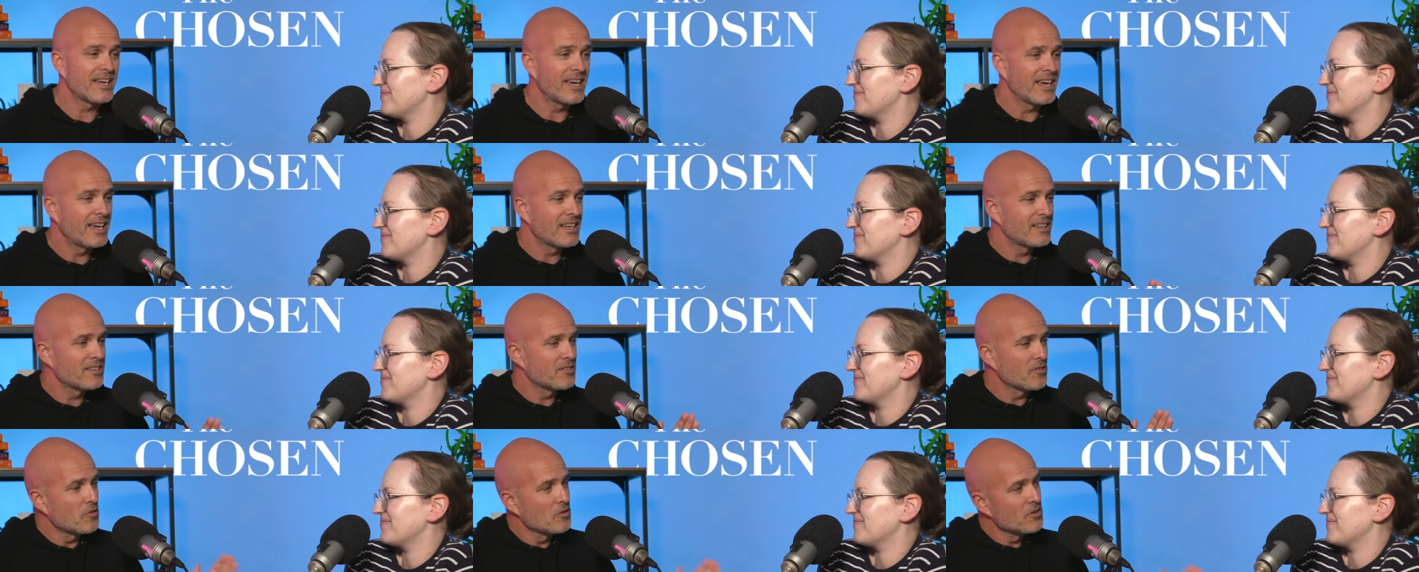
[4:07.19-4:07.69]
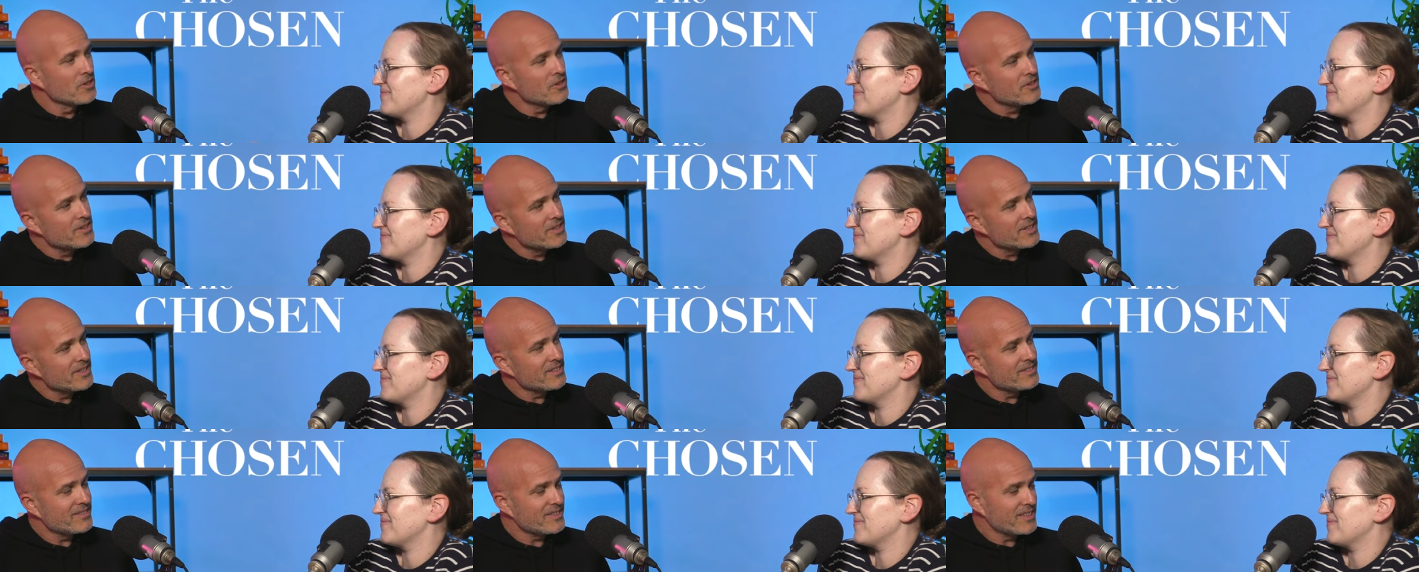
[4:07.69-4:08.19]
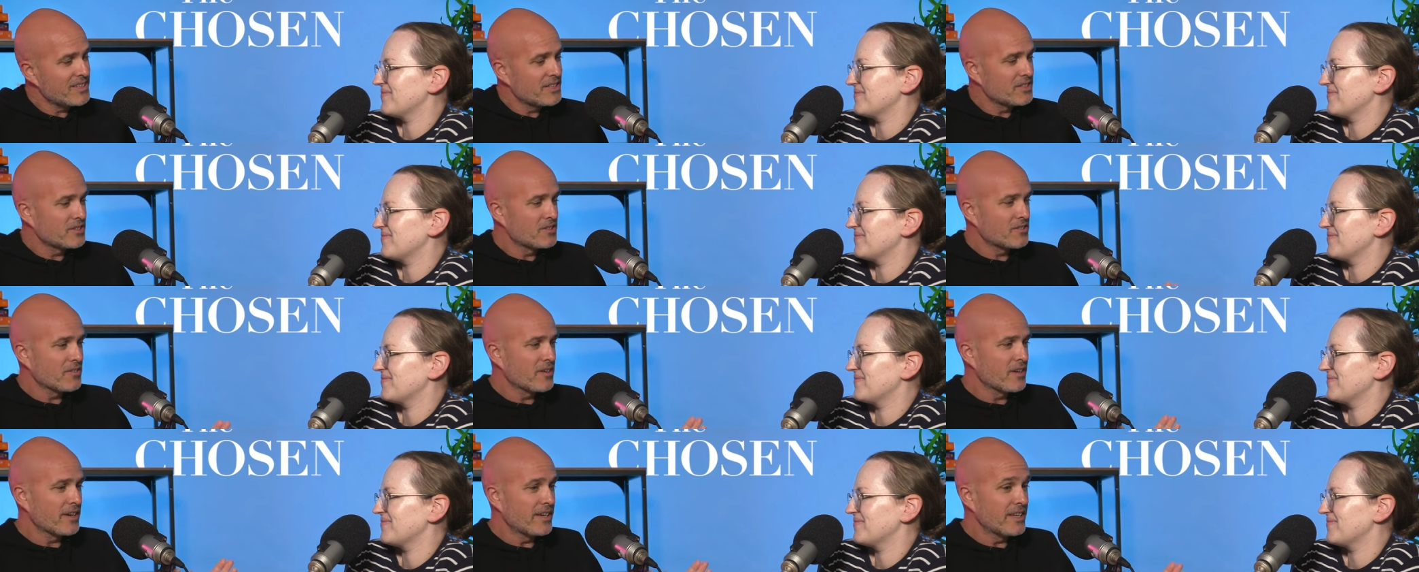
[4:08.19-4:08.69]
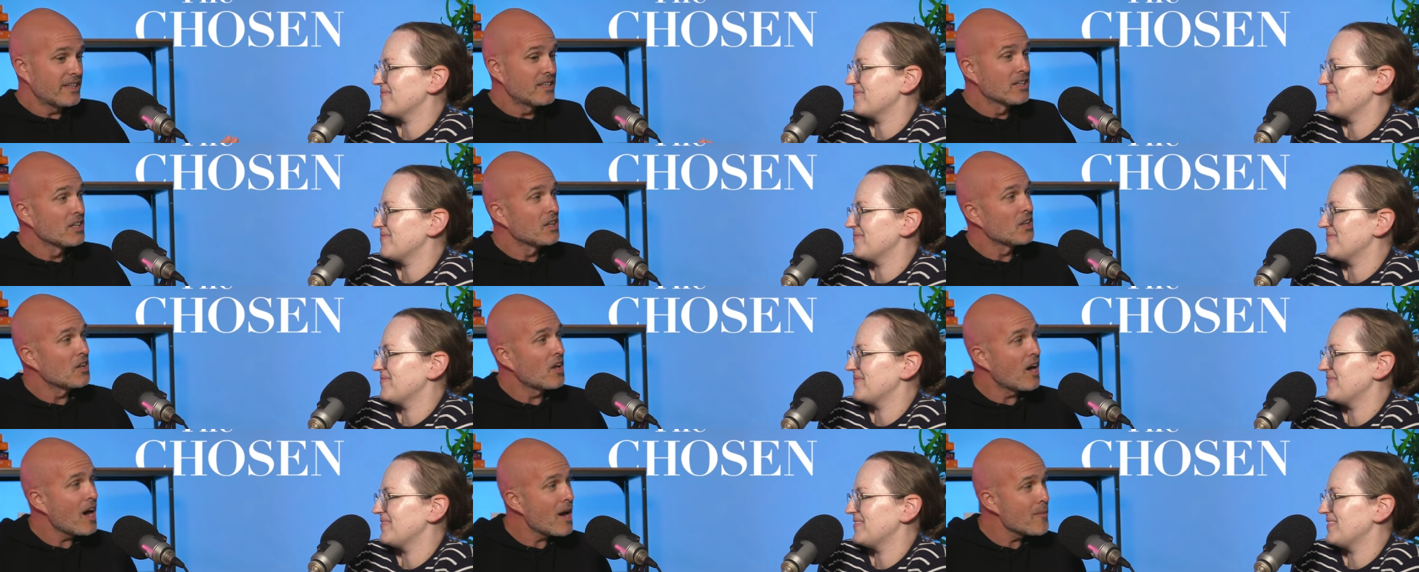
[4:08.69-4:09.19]
Speaker 1: And all of this is in
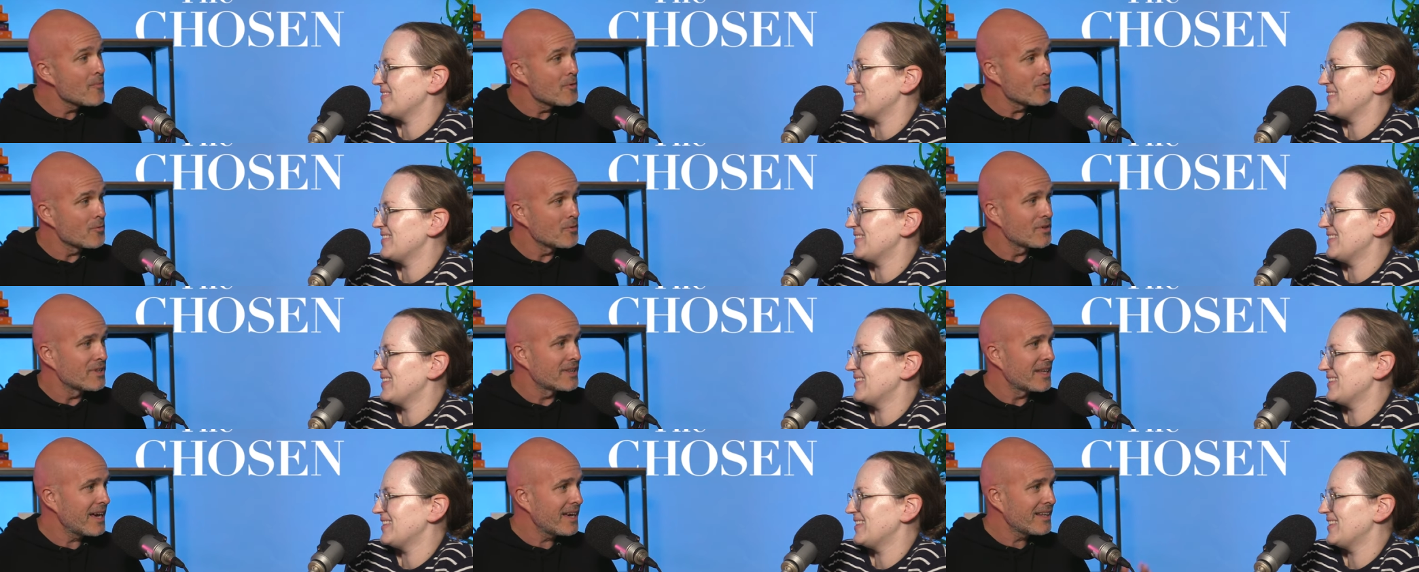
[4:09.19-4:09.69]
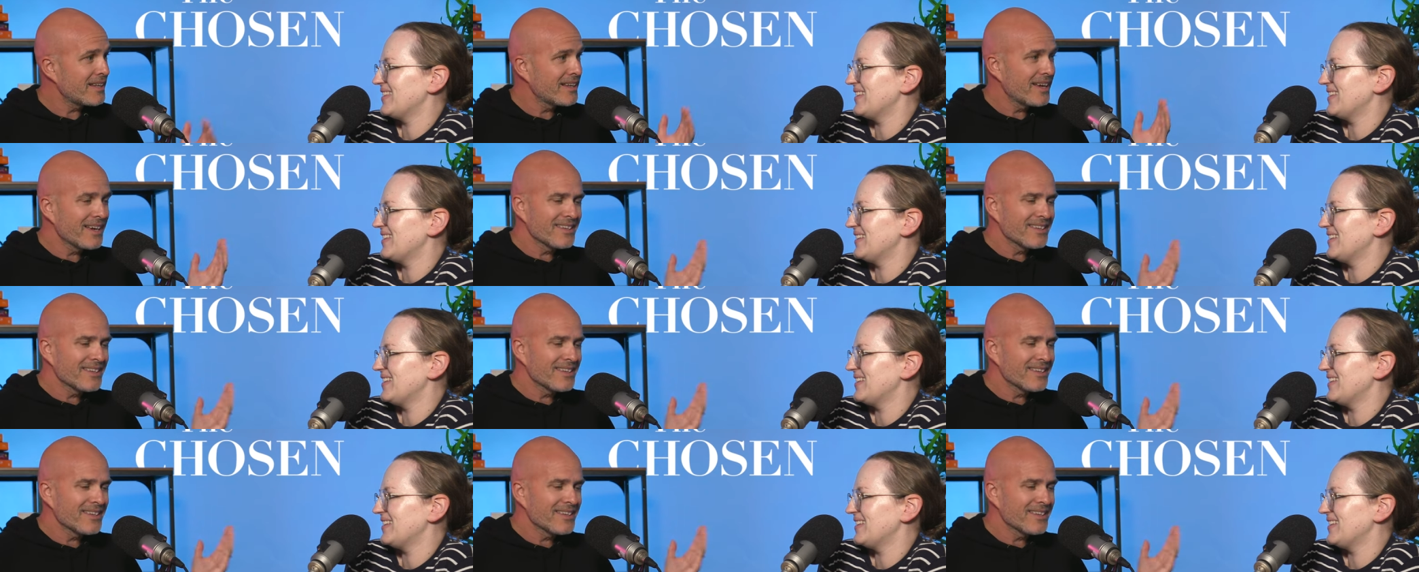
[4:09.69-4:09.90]
alignment with that,